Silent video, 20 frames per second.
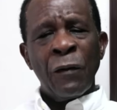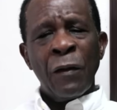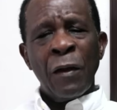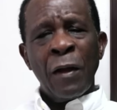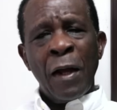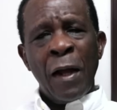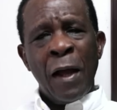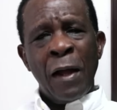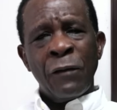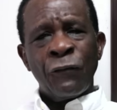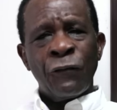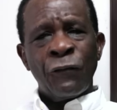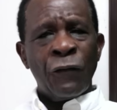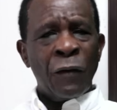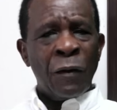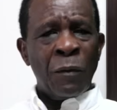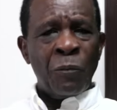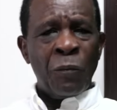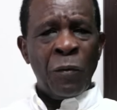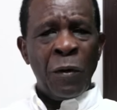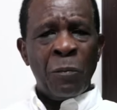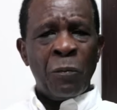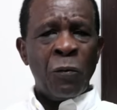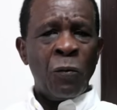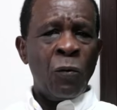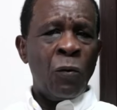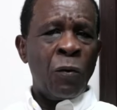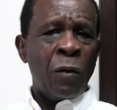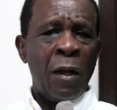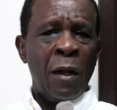and for the
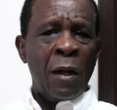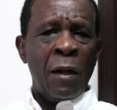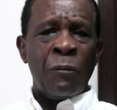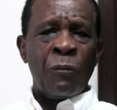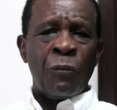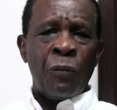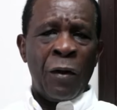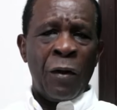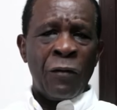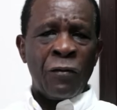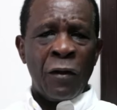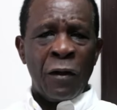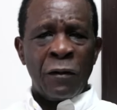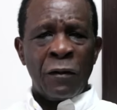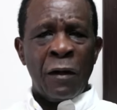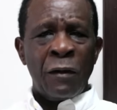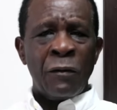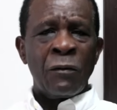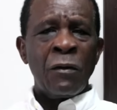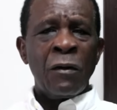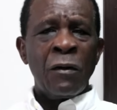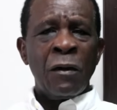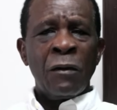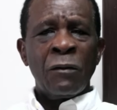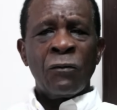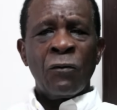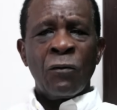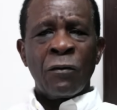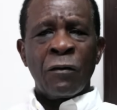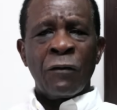people present, and
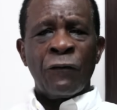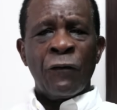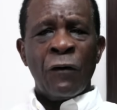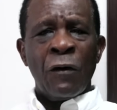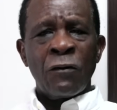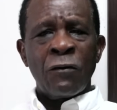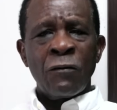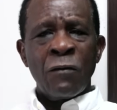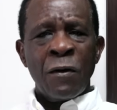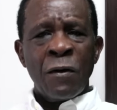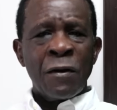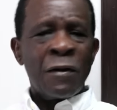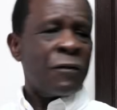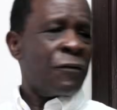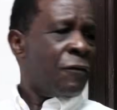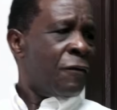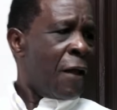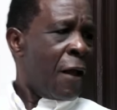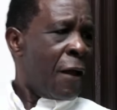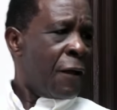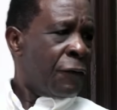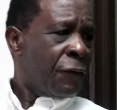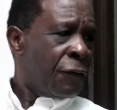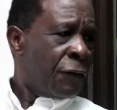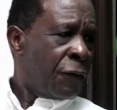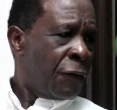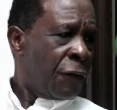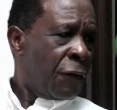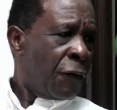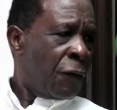those of us who
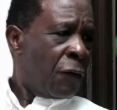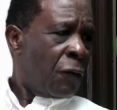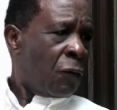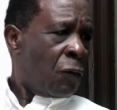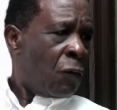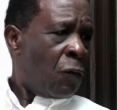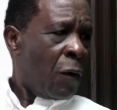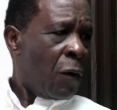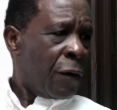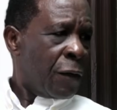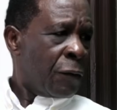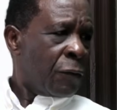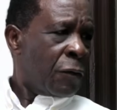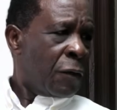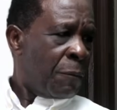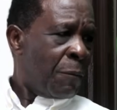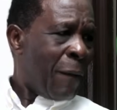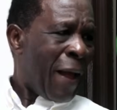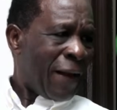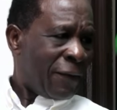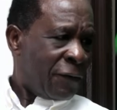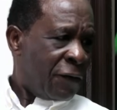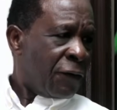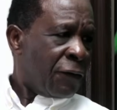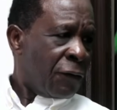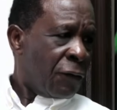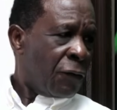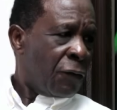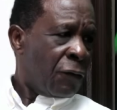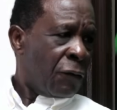understand quality batting.
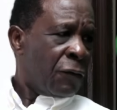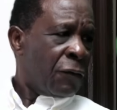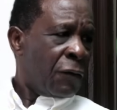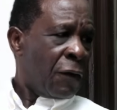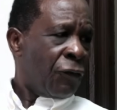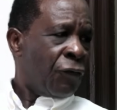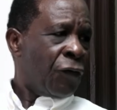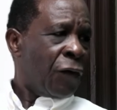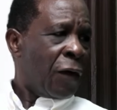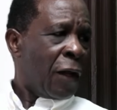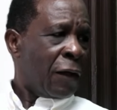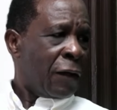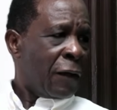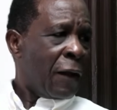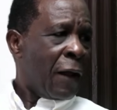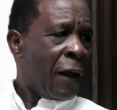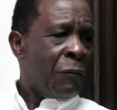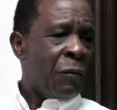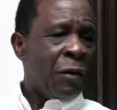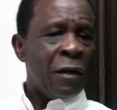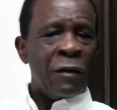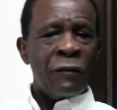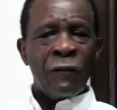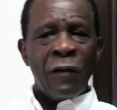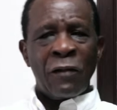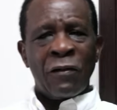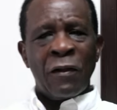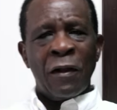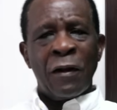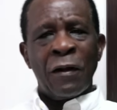And definitely, I believe
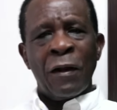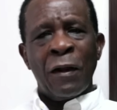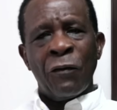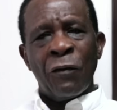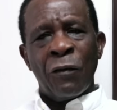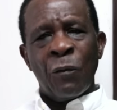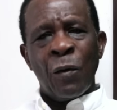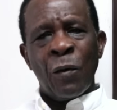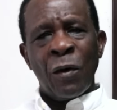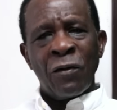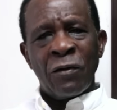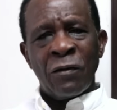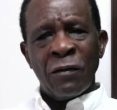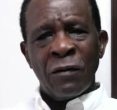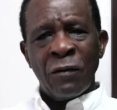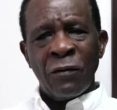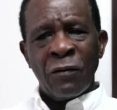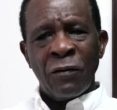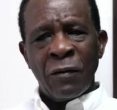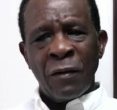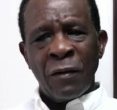that's an area West Indies